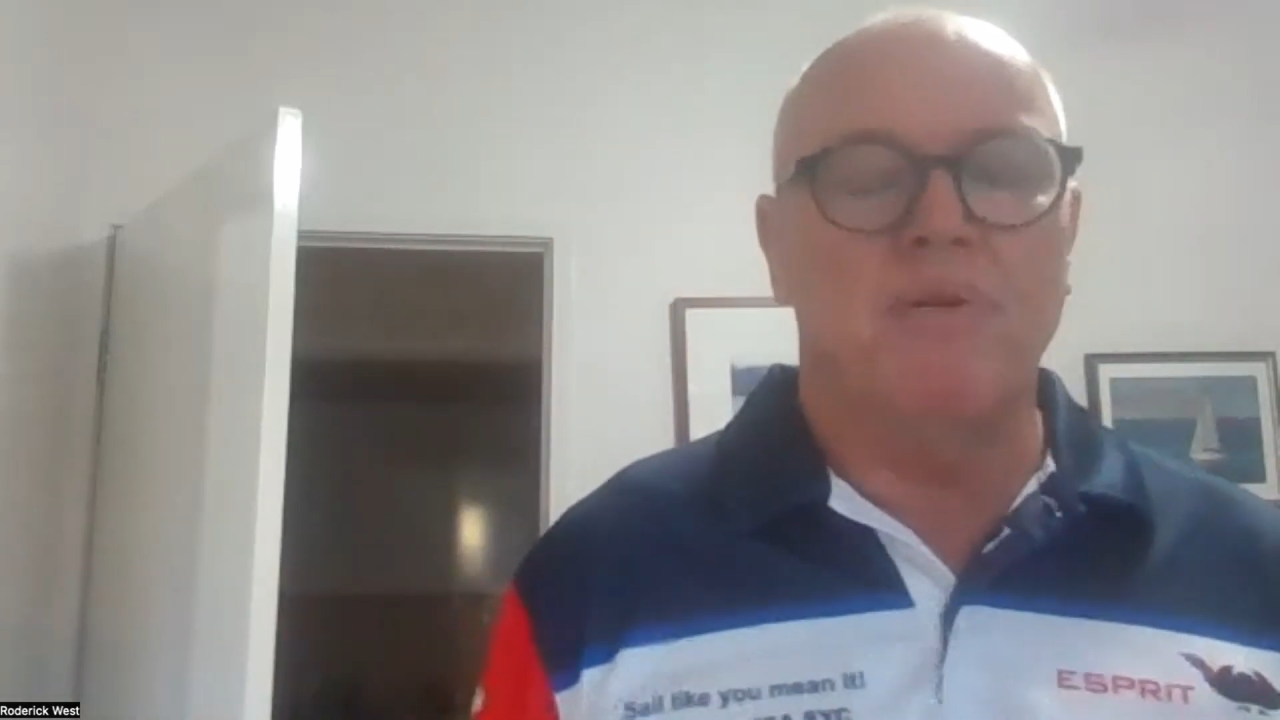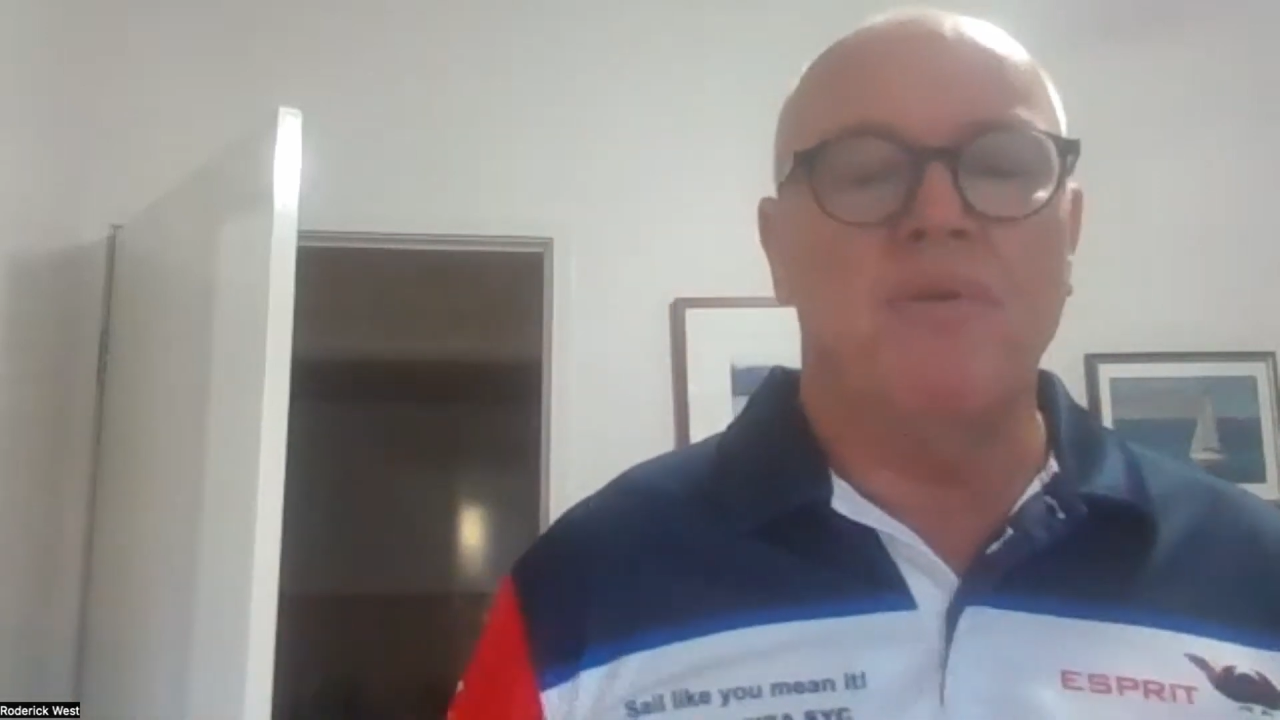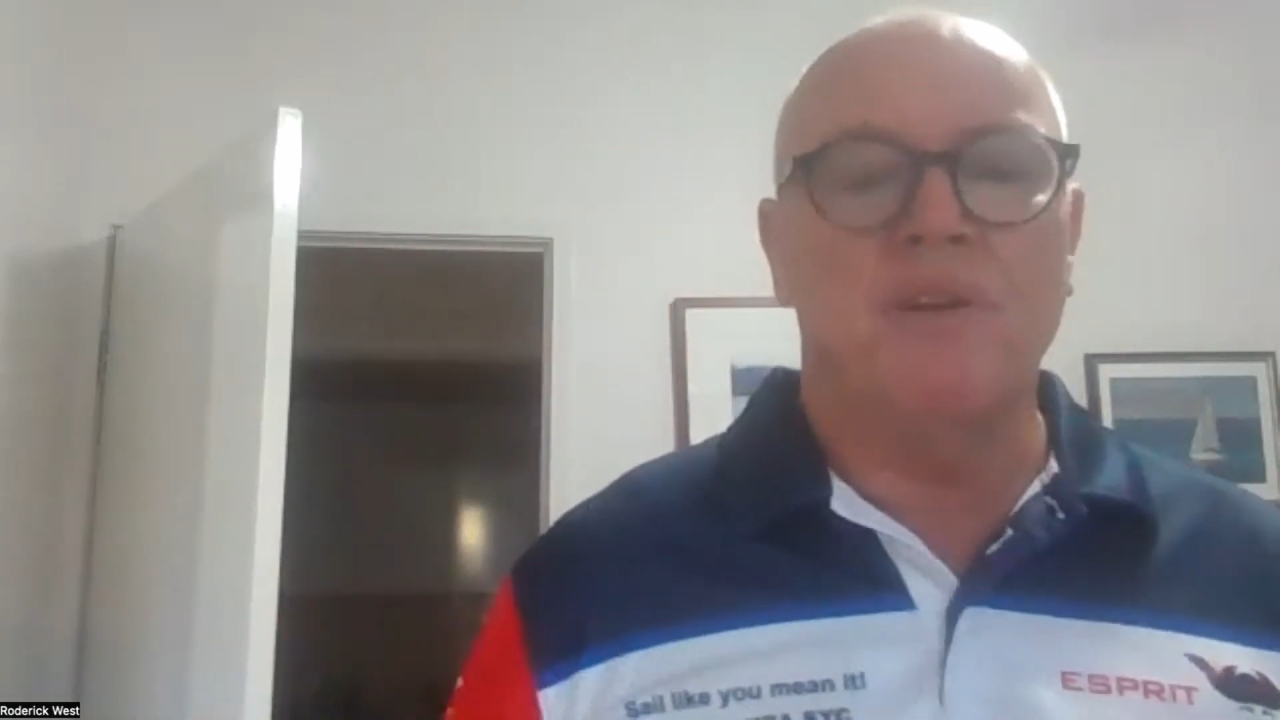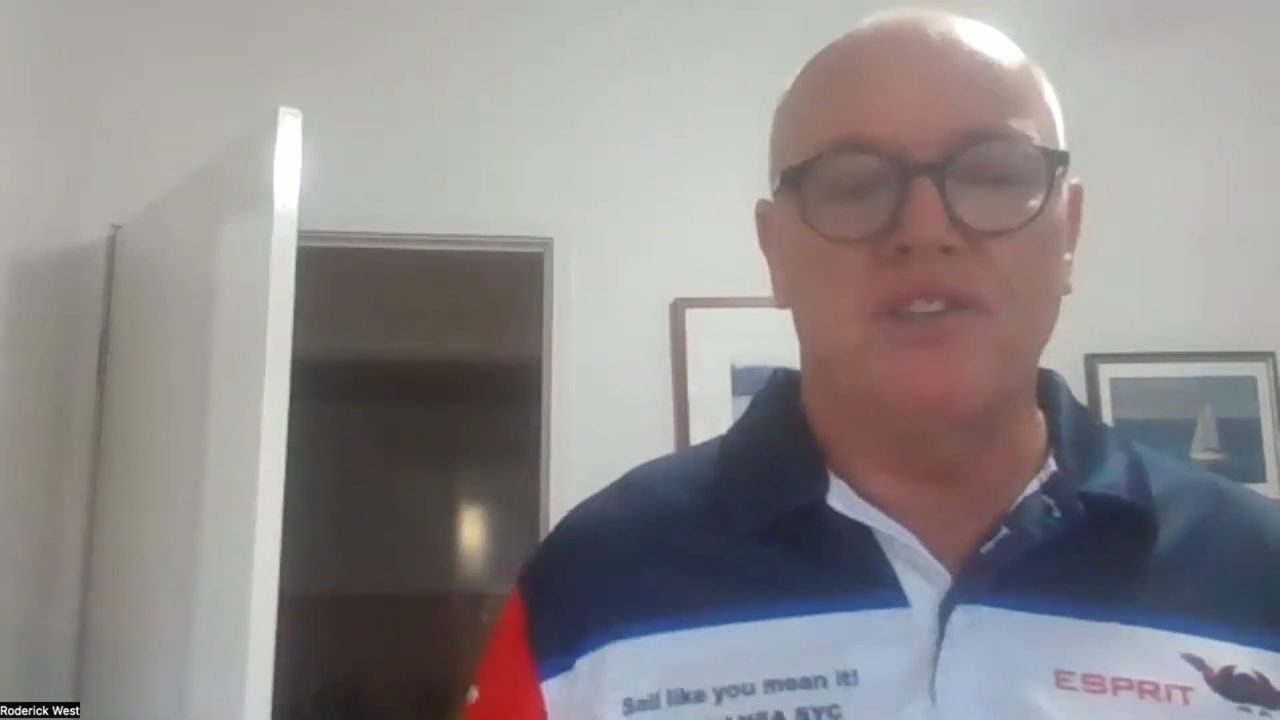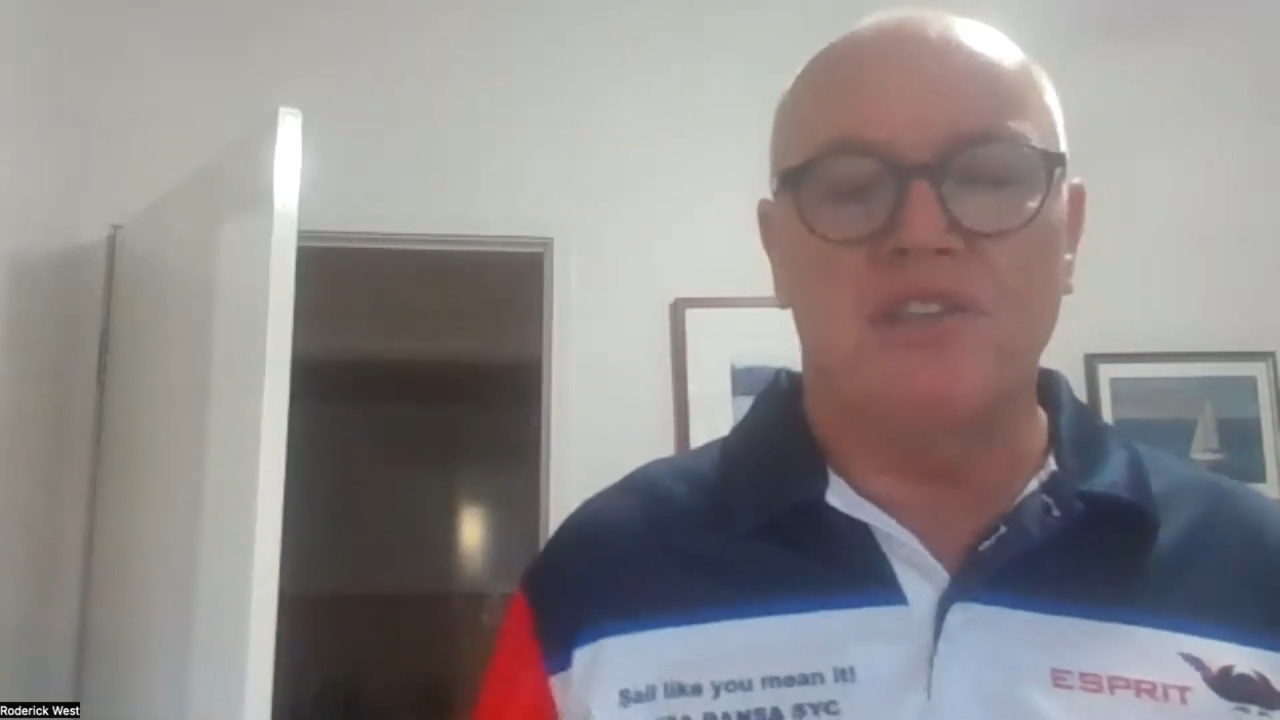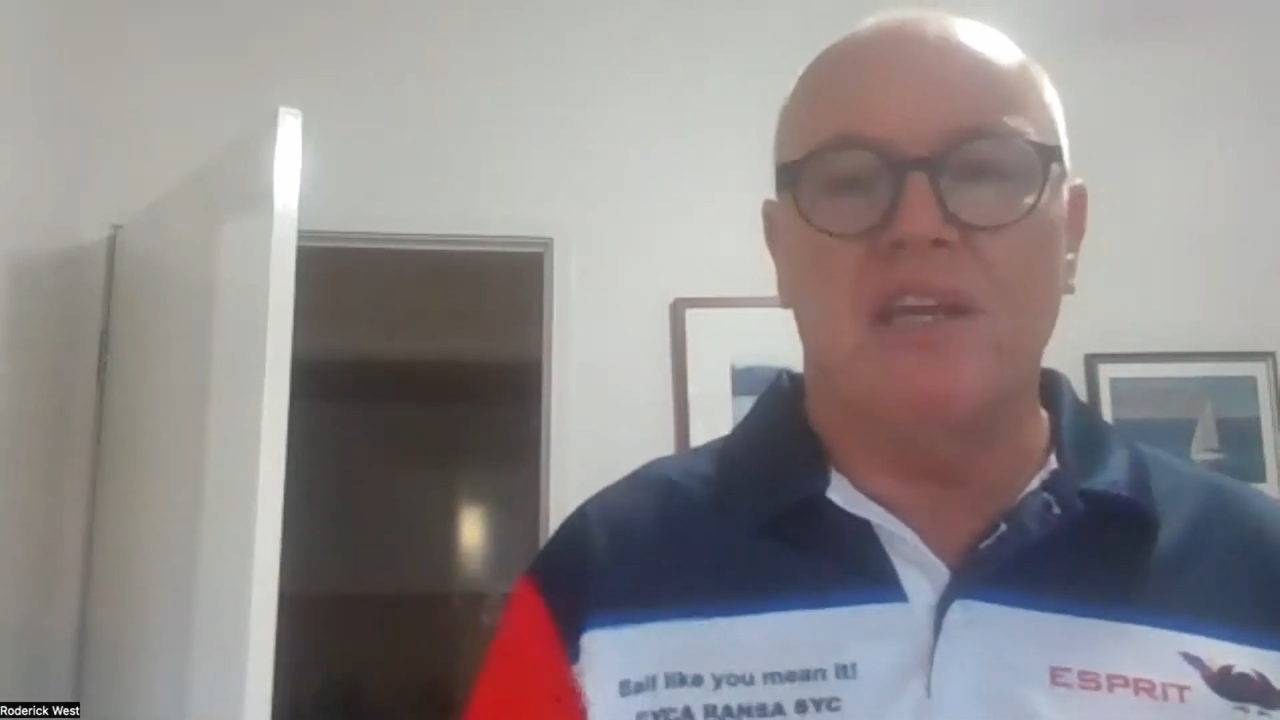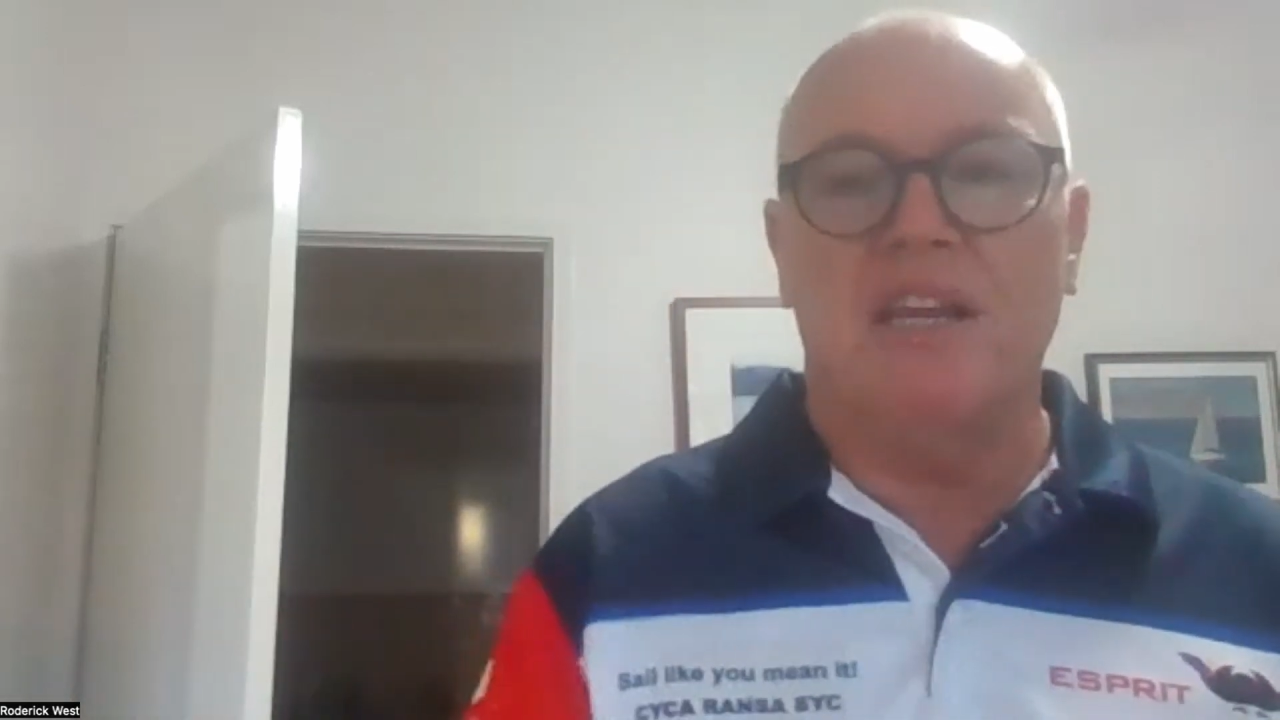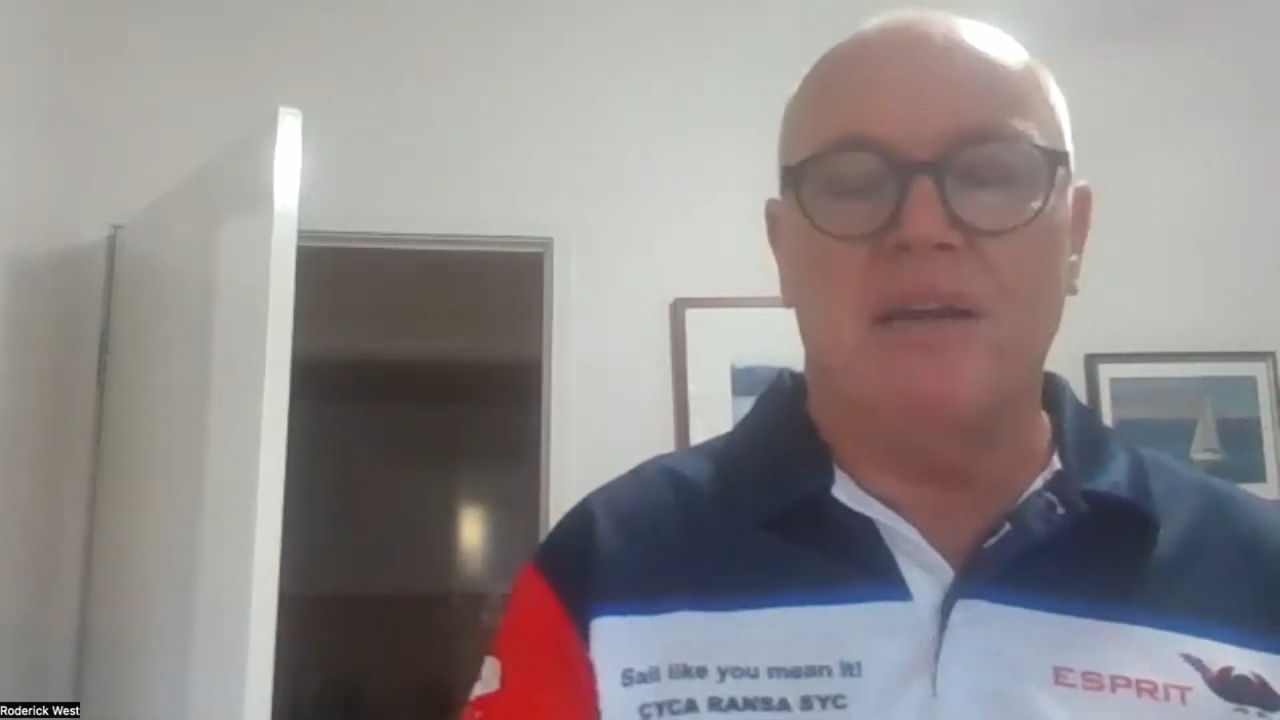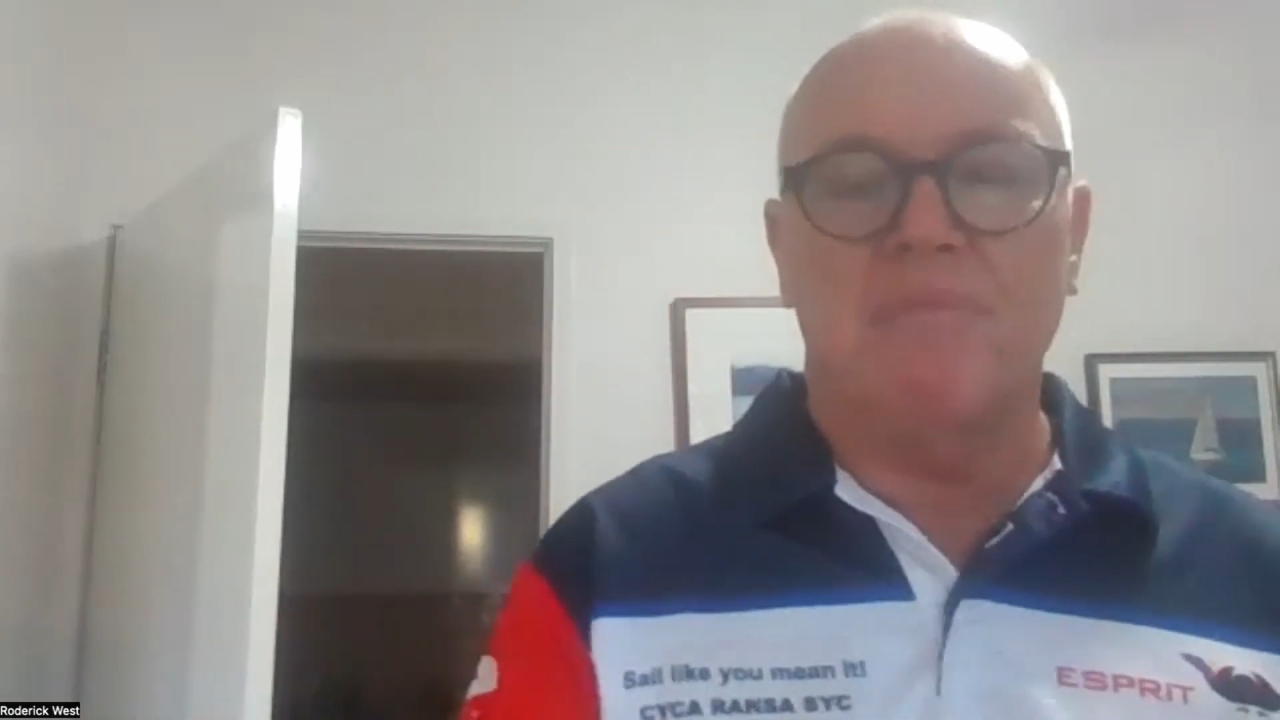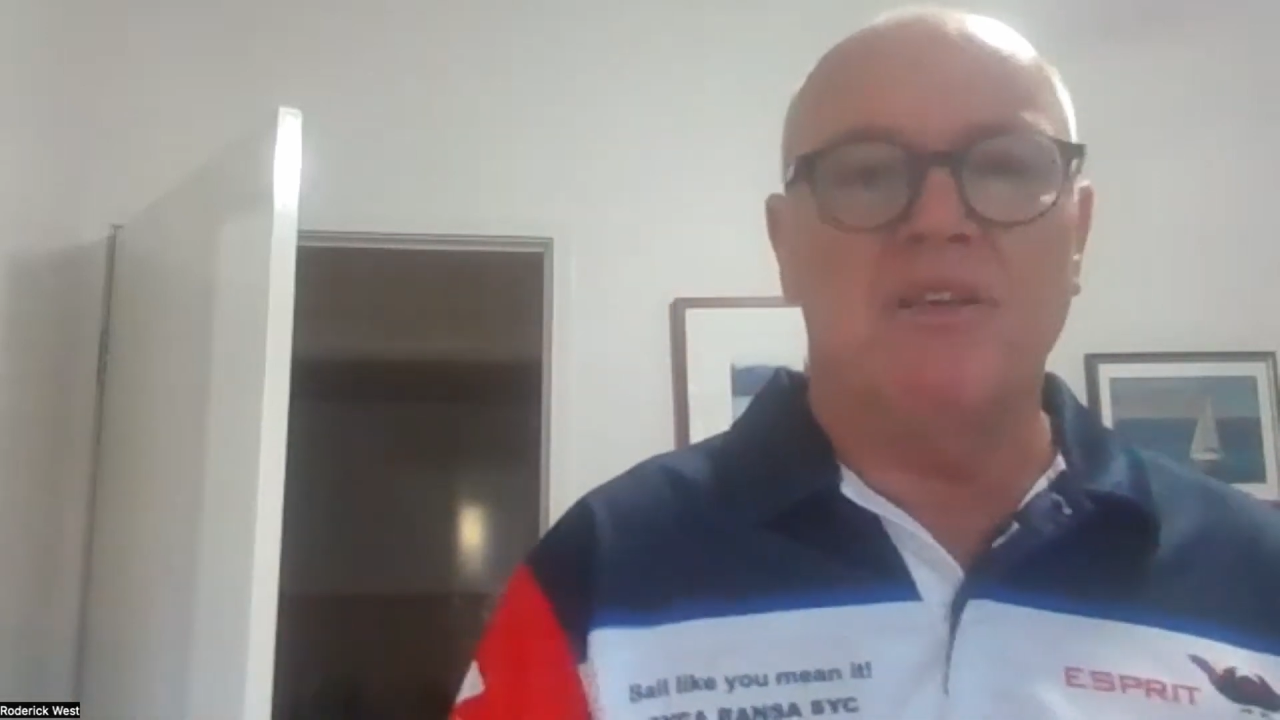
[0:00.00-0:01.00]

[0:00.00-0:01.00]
period just leading up